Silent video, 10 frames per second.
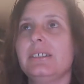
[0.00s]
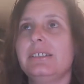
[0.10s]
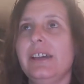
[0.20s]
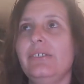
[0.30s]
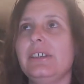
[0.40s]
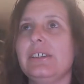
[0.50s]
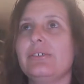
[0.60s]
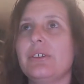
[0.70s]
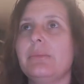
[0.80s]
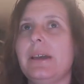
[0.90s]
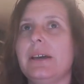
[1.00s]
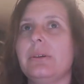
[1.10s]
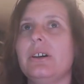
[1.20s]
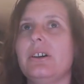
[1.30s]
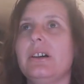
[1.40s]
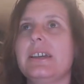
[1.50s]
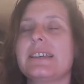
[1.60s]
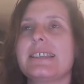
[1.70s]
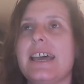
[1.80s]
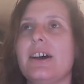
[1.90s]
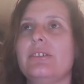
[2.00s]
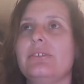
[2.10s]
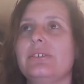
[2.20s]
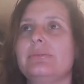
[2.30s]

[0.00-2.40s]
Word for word: Definitely from our higher self.